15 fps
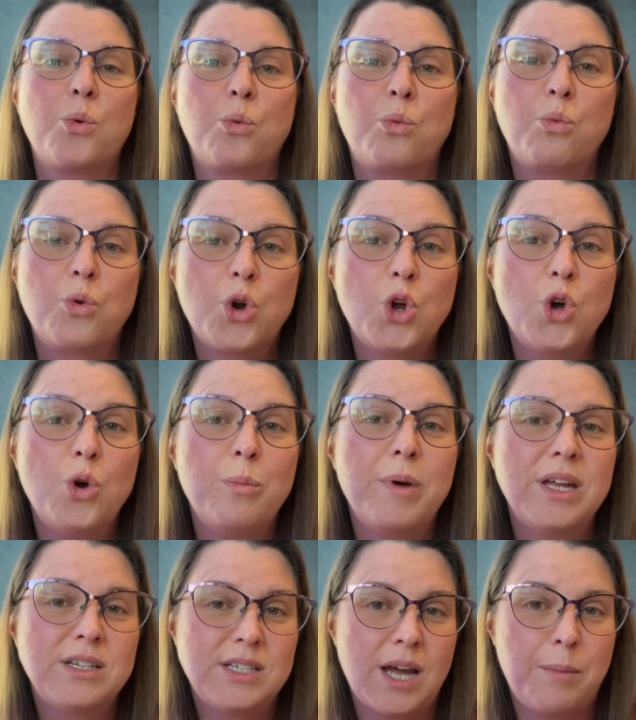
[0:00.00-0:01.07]

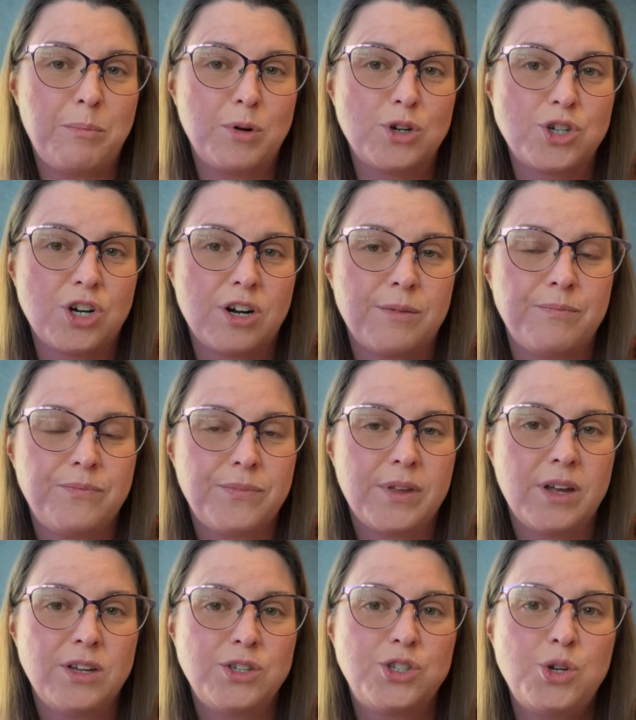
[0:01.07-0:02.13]
room temperature.
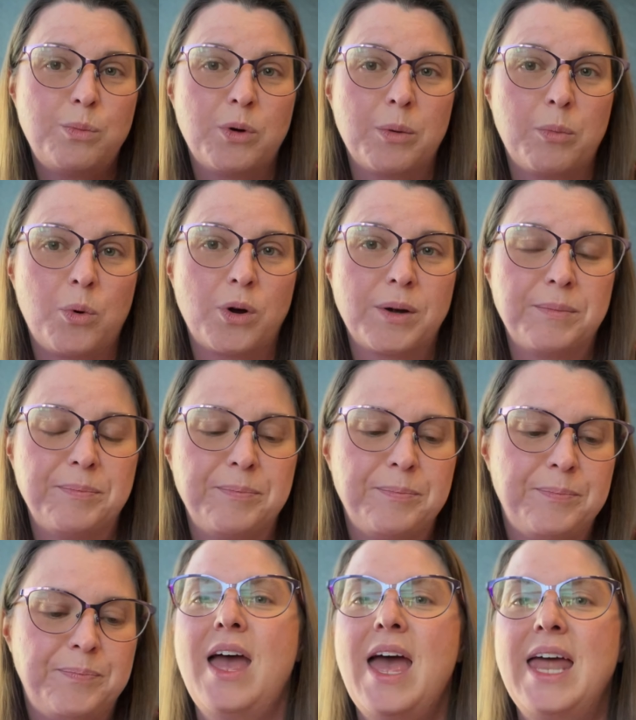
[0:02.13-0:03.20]
Super important.
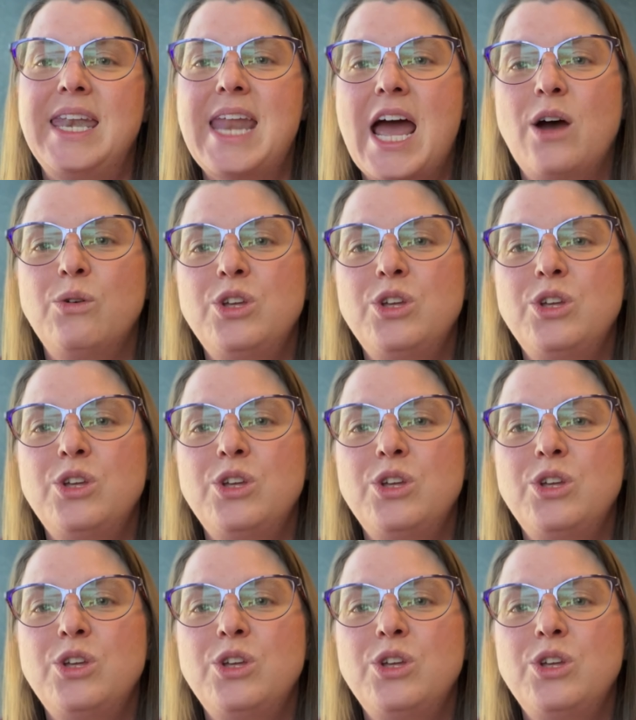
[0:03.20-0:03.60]
Now